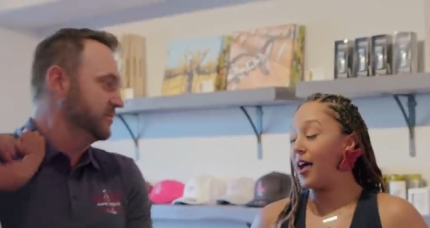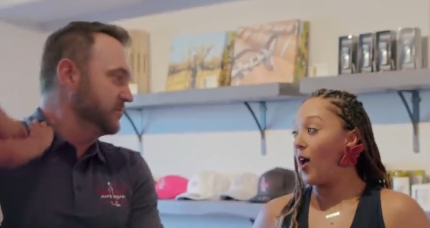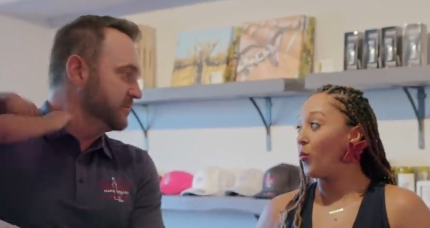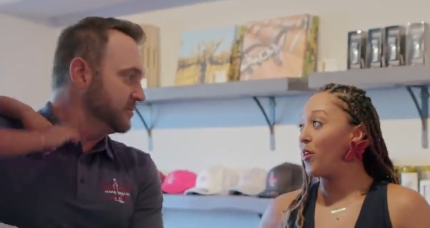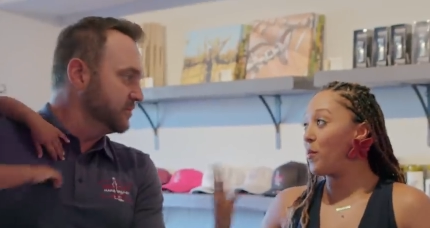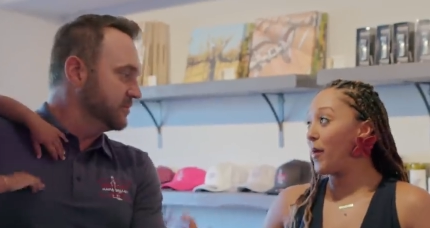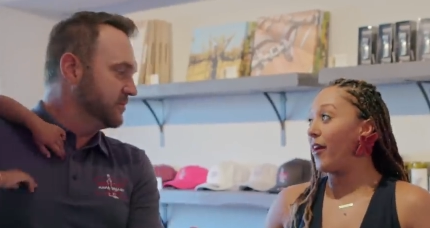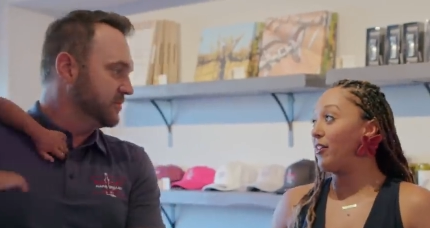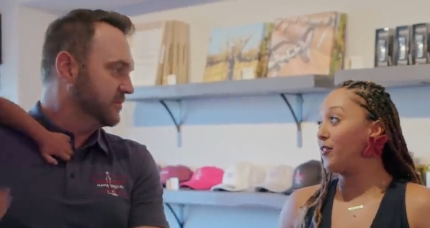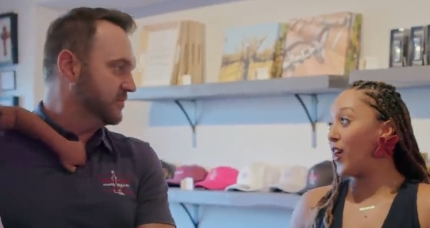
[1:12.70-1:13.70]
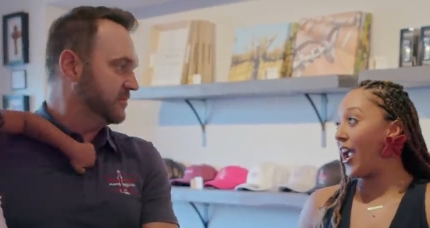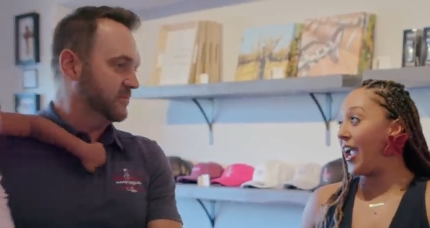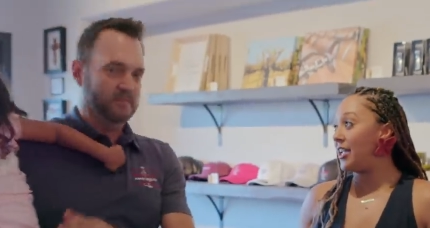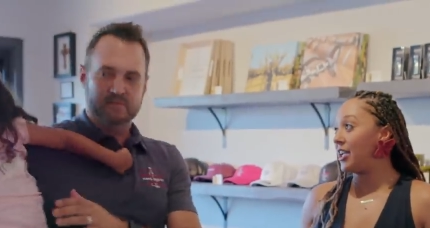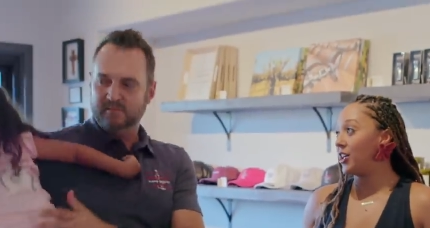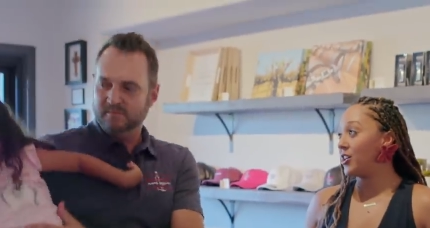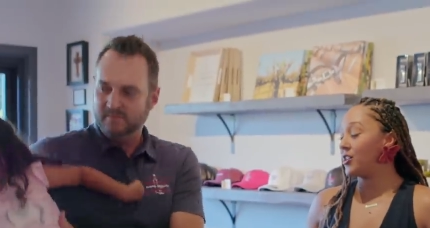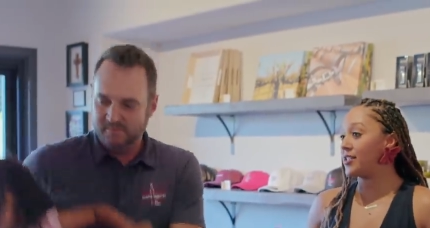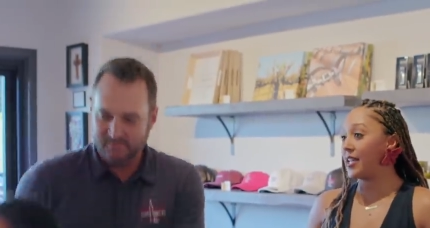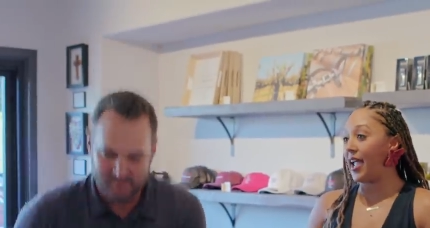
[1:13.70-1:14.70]
Speaker 1: um, we've been married for eight
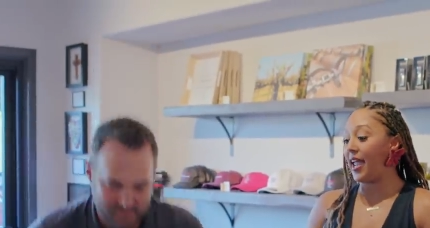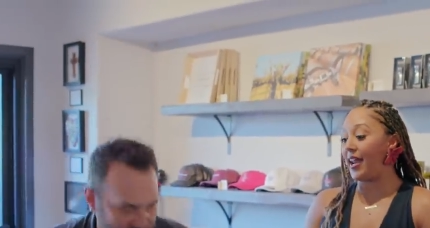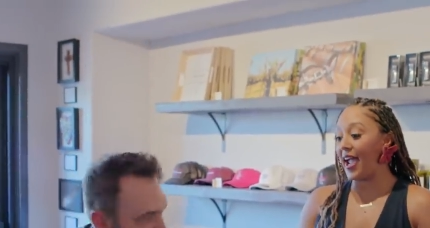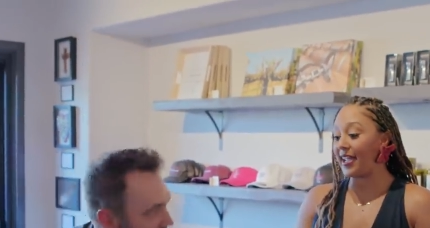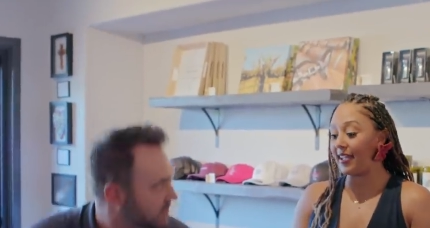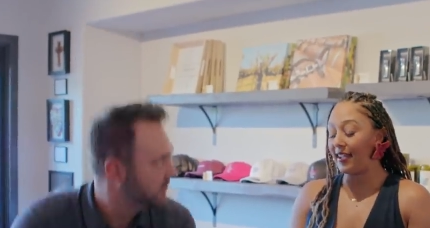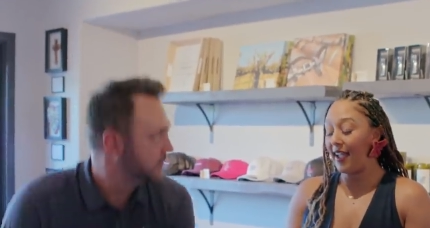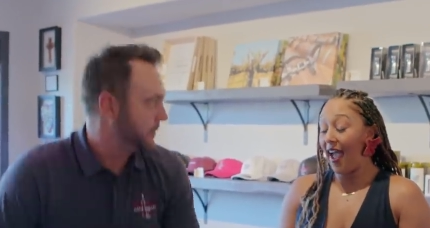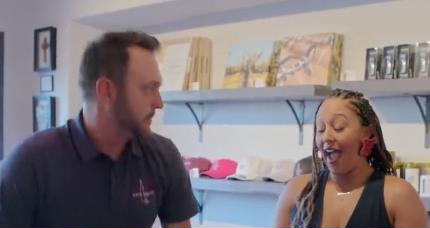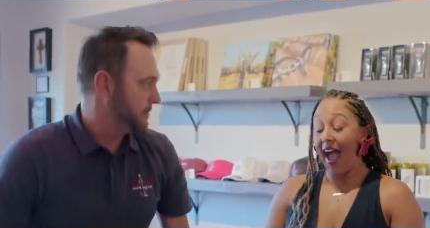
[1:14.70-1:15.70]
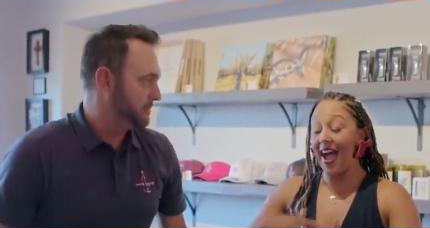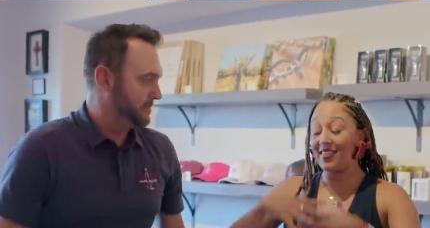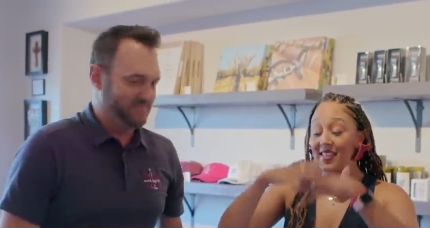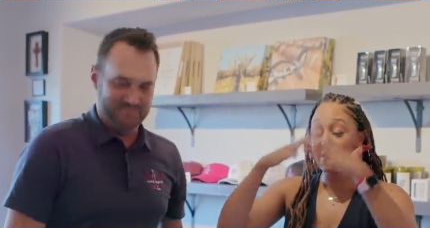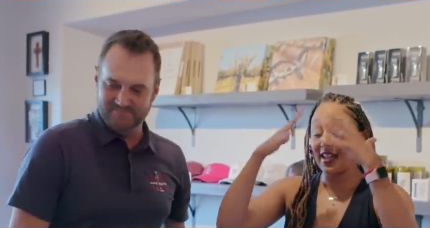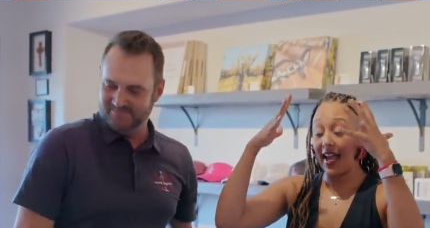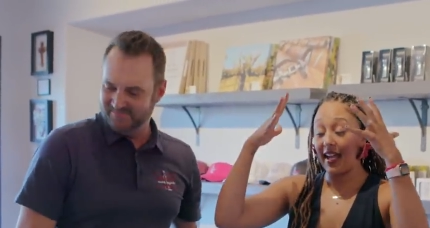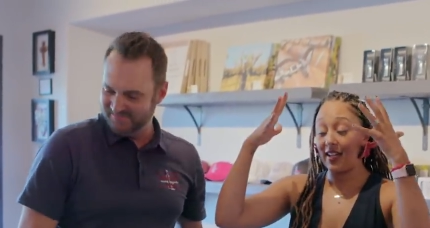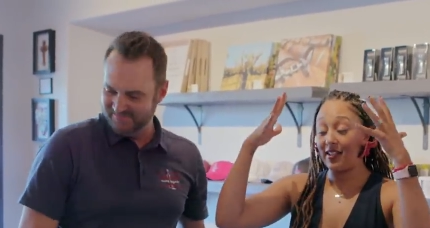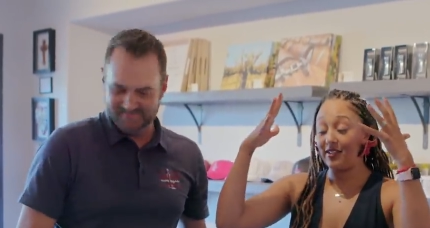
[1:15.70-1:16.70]
years, and I had this like
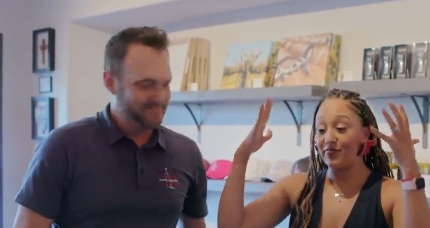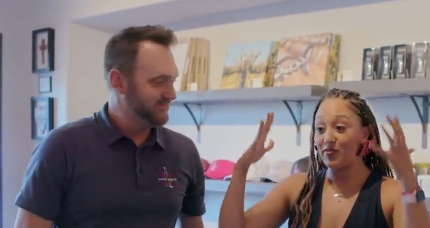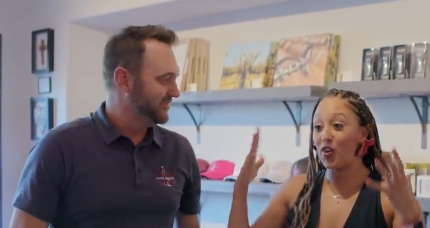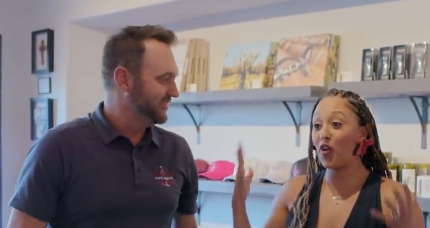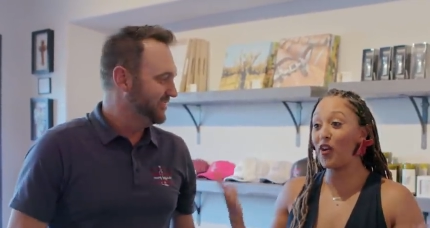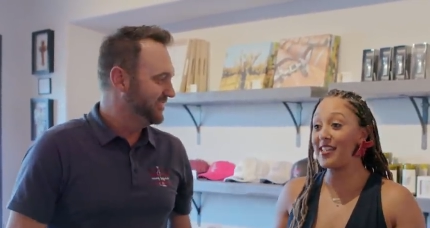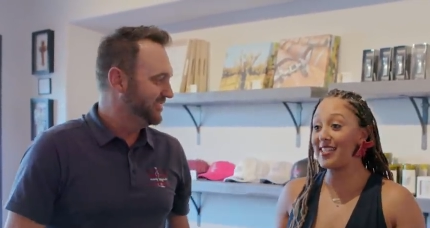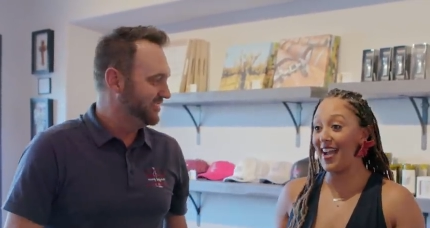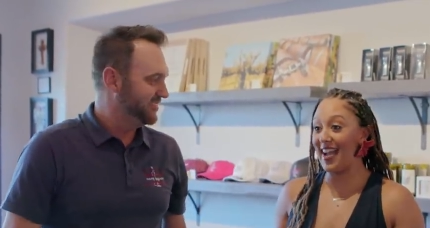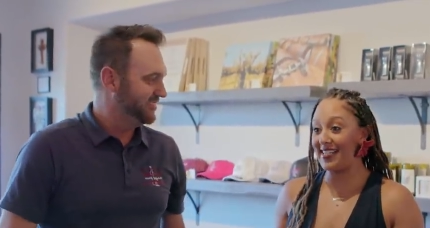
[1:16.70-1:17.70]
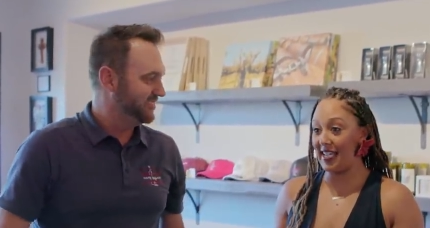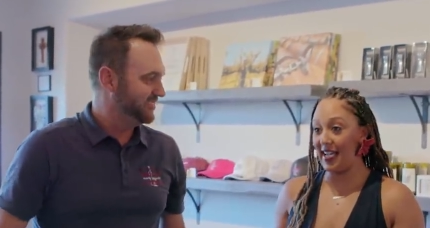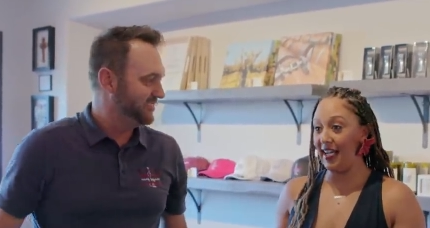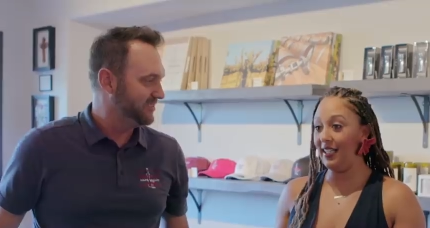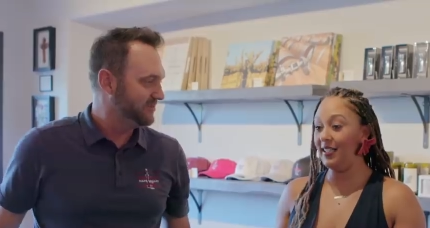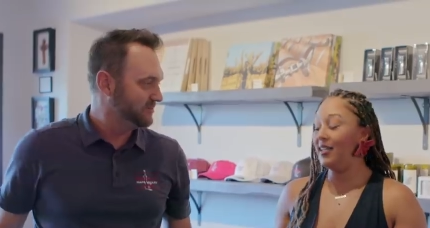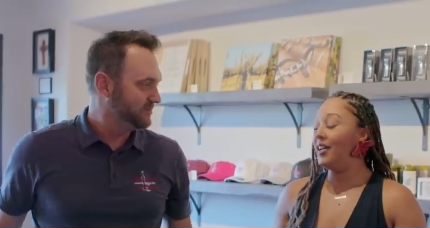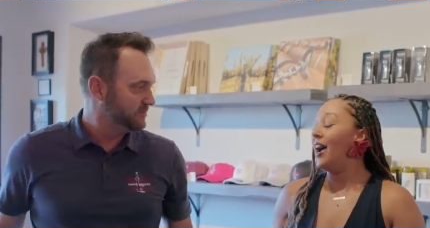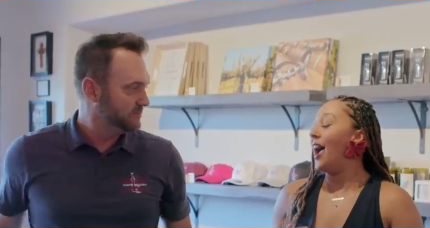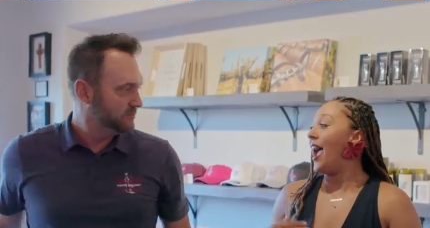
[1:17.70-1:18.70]
crazy idea.
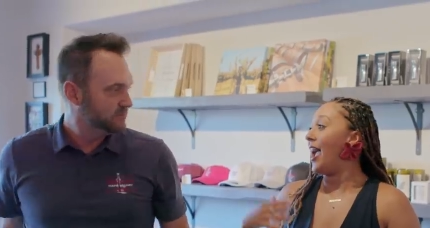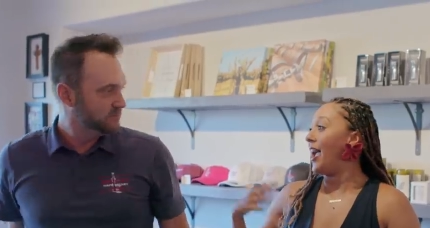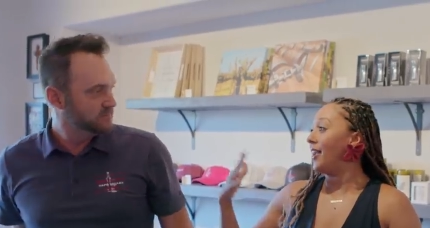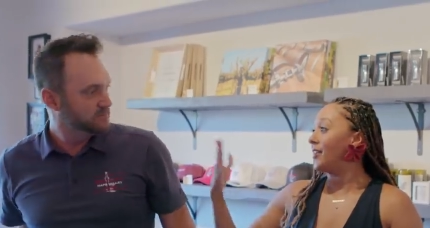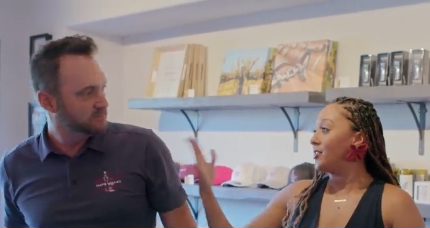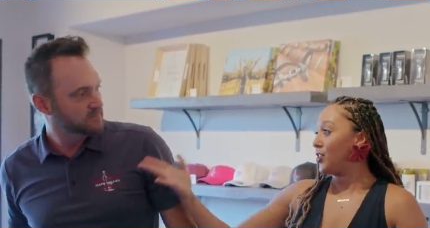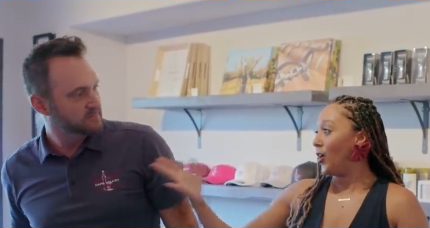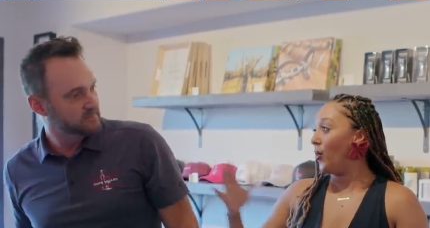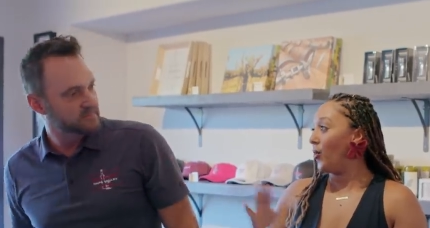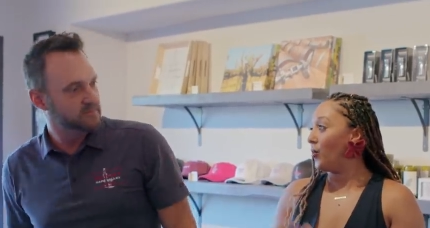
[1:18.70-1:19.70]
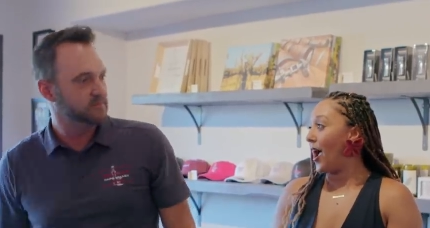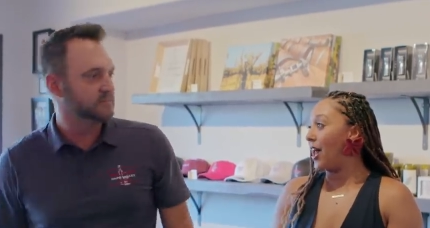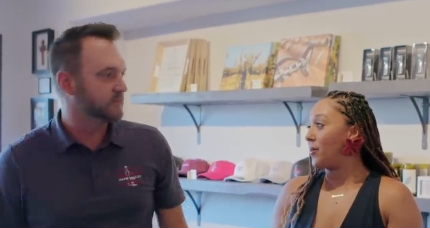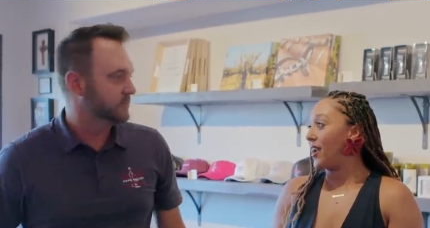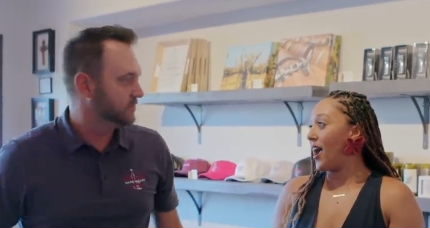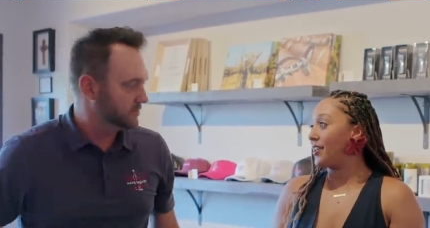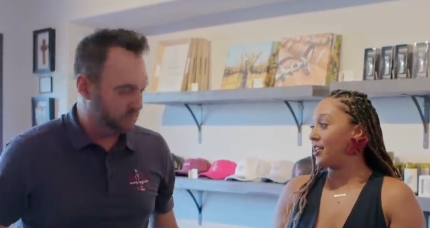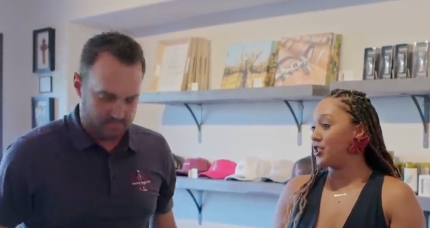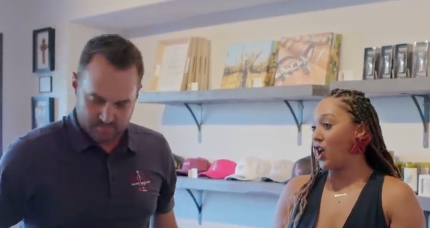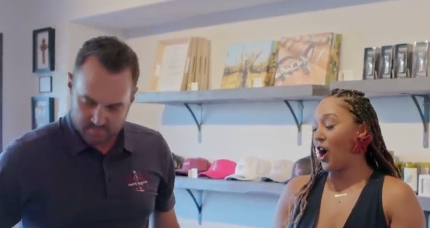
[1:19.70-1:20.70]
And, you know, Adam and I
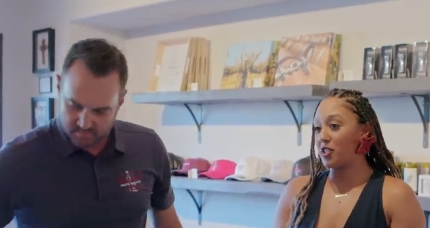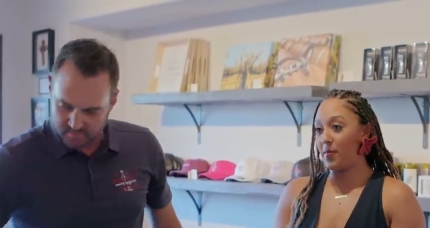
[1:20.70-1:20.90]
talked